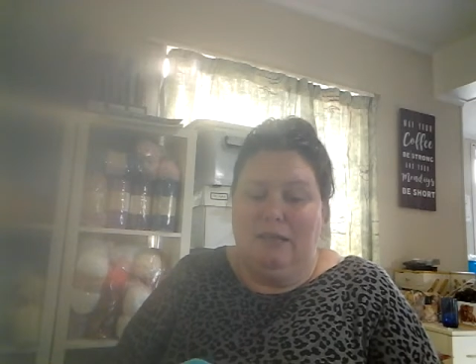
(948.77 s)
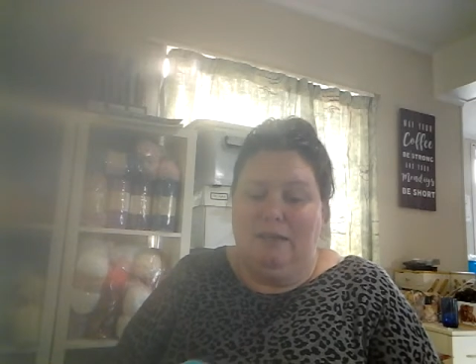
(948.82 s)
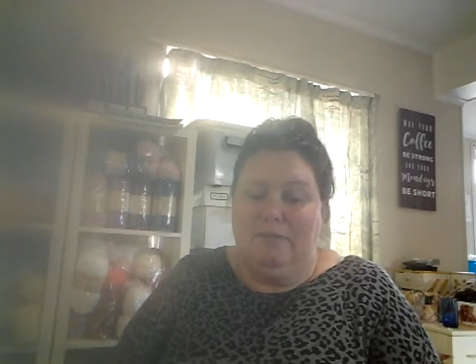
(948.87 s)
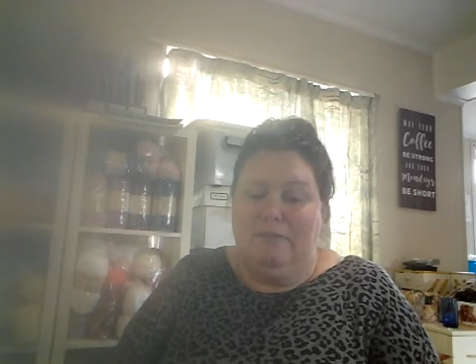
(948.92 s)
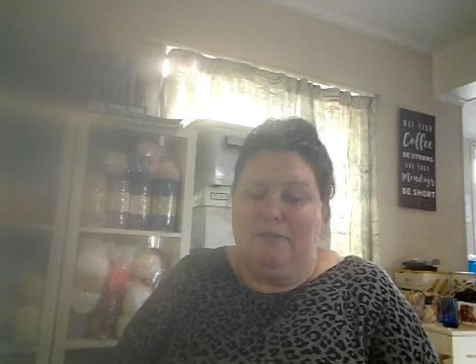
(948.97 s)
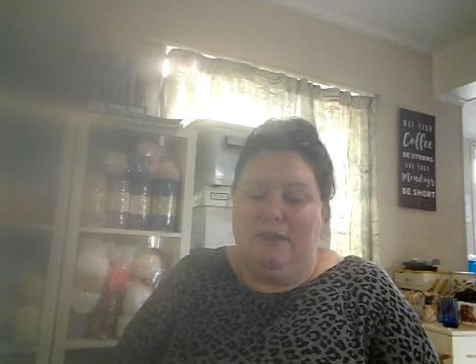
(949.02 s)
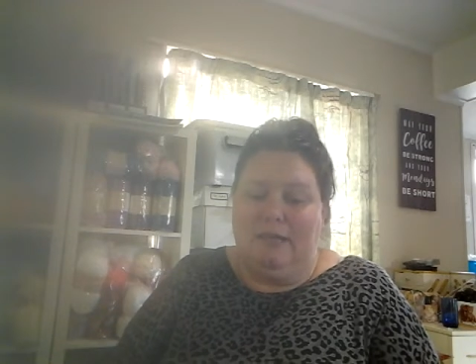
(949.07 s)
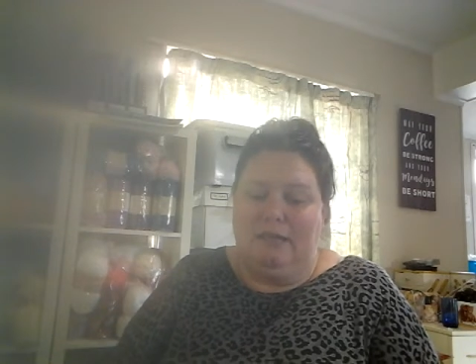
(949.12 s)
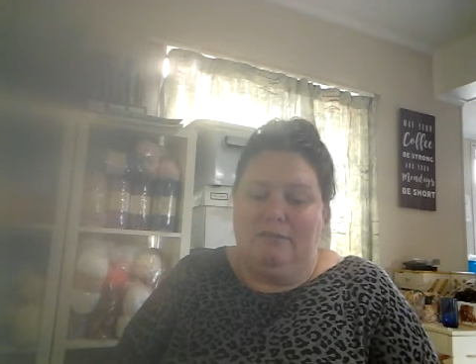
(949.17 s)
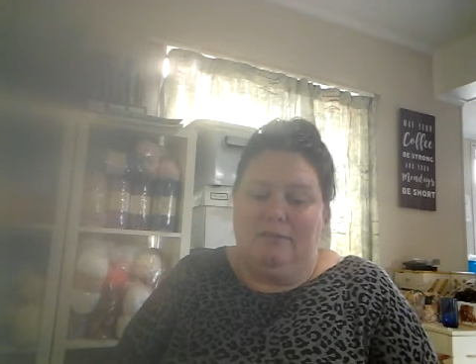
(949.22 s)

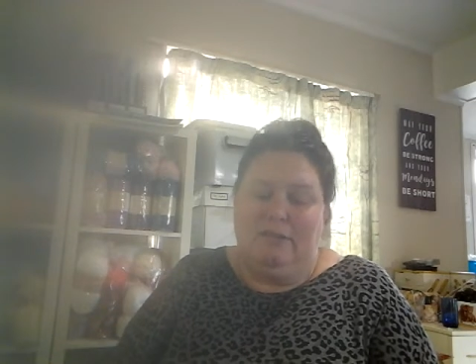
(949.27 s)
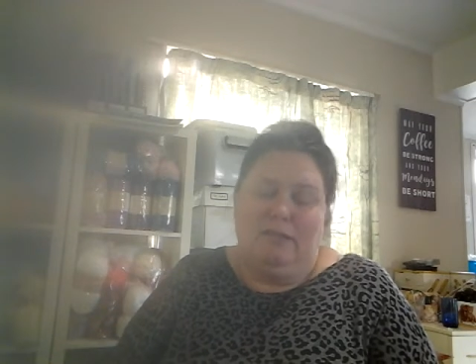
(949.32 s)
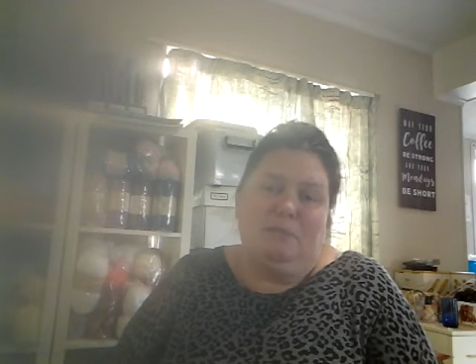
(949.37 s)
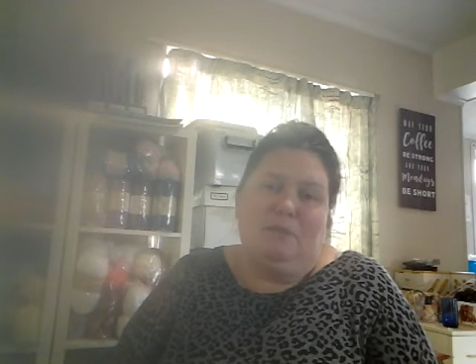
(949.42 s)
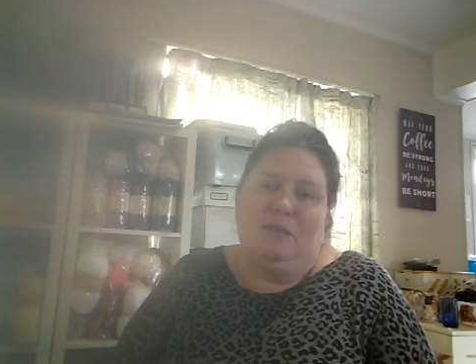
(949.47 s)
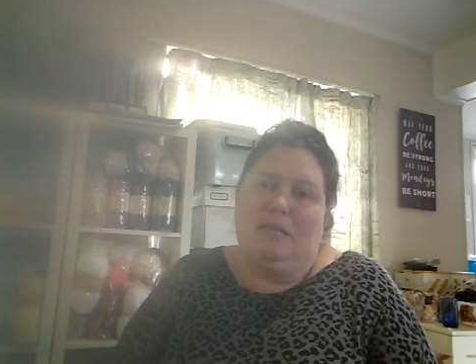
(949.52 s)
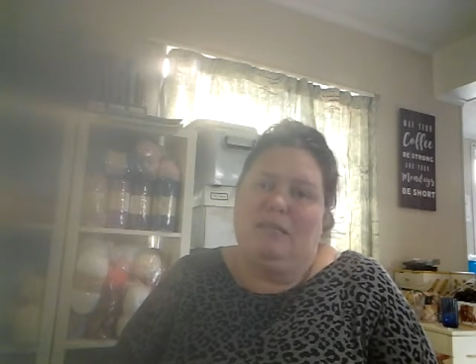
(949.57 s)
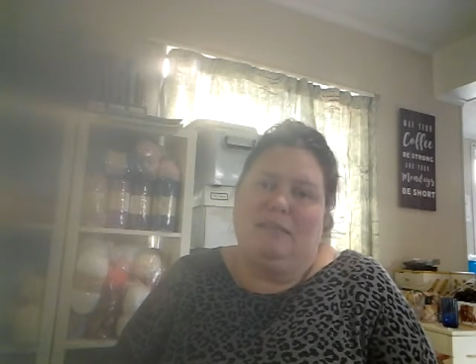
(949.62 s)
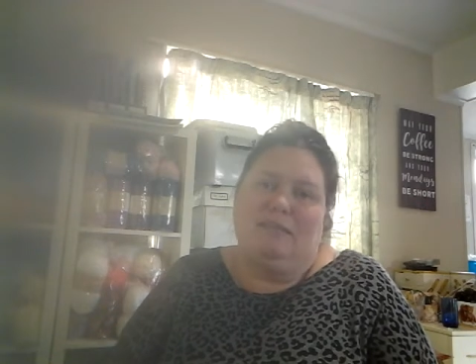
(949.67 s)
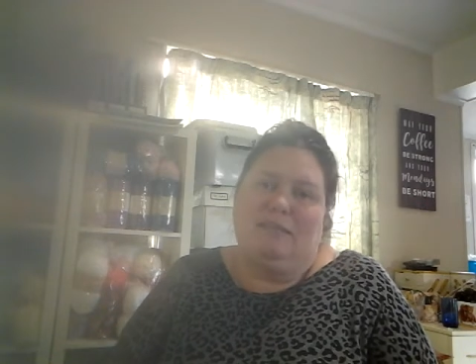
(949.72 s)
than them
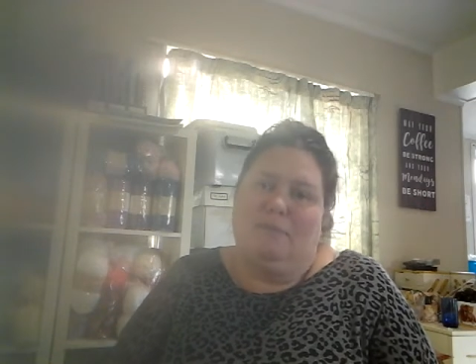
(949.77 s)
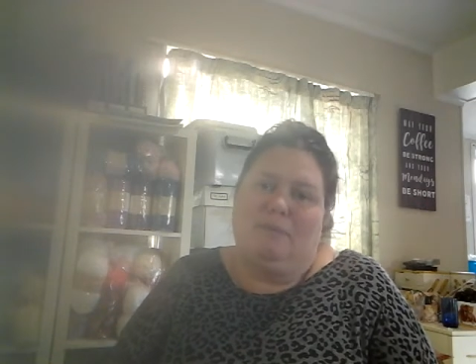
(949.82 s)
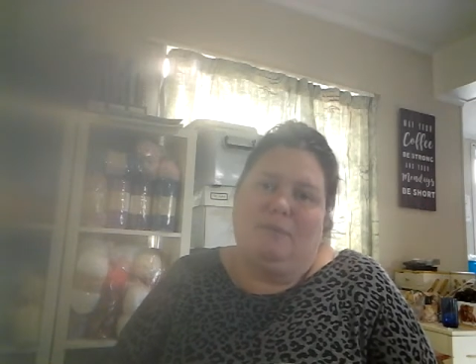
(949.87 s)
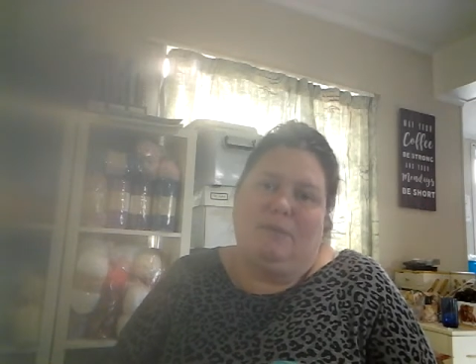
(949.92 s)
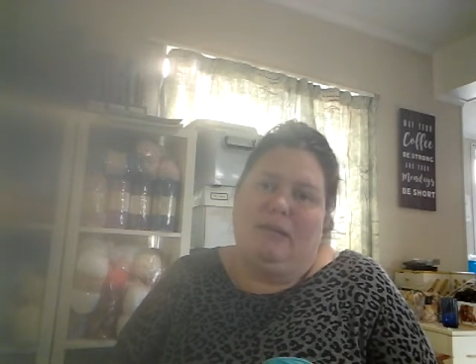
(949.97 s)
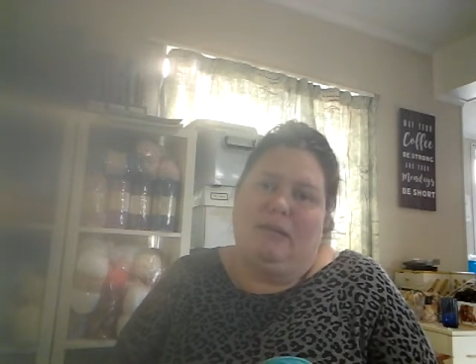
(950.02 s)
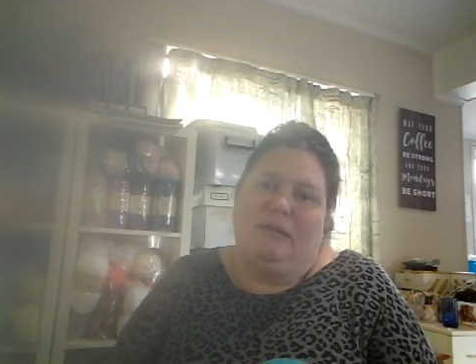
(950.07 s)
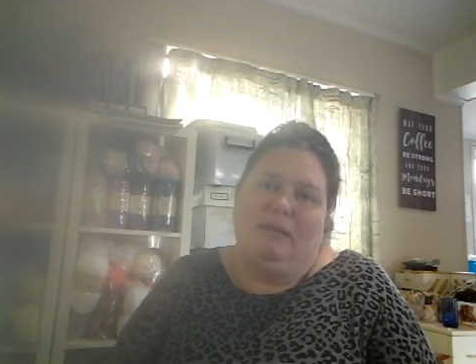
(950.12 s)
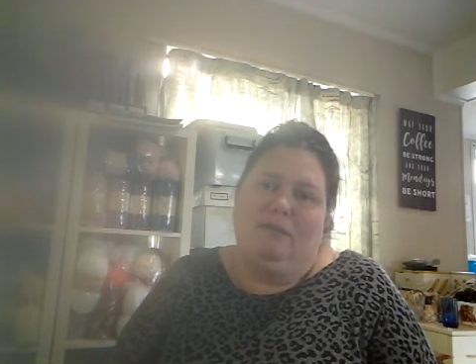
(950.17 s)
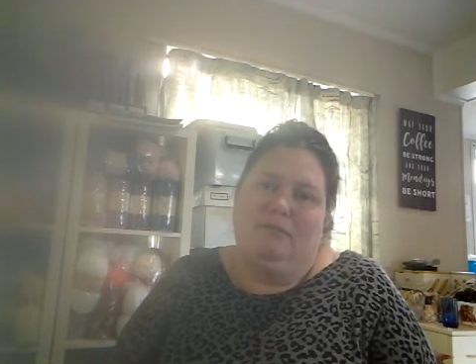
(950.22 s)
get
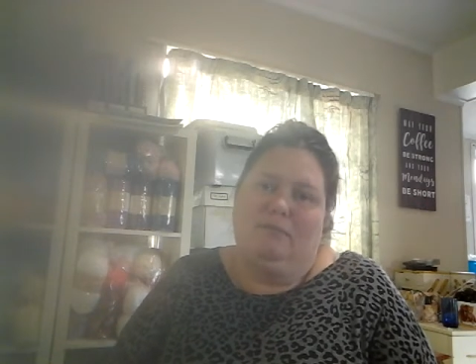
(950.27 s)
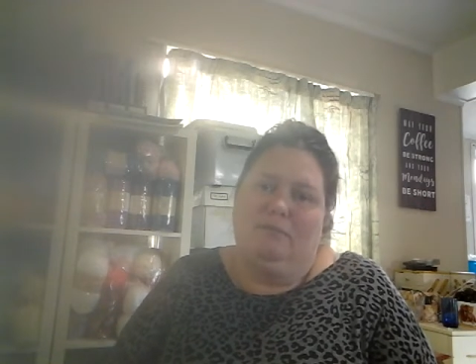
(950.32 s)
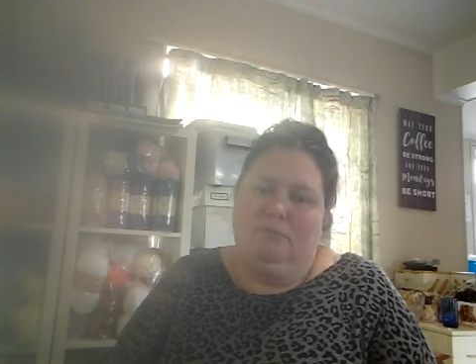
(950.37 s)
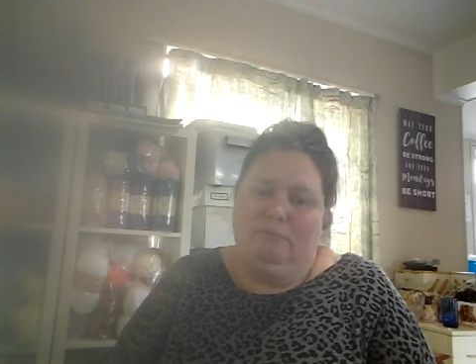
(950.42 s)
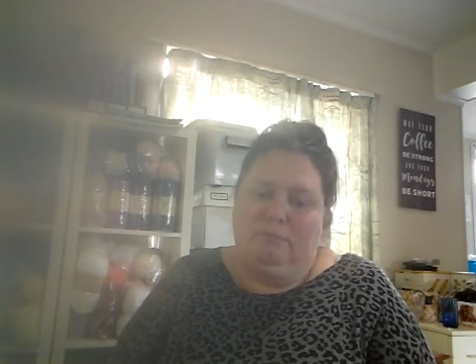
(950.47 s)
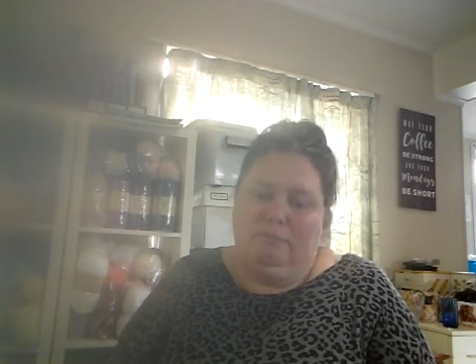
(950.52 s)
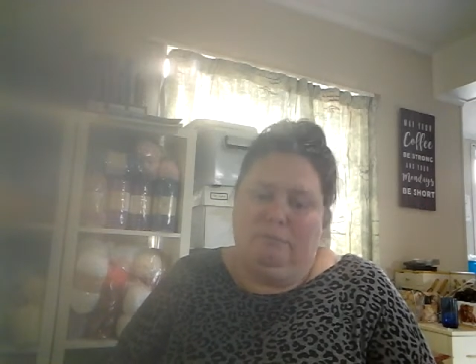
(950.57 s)
something and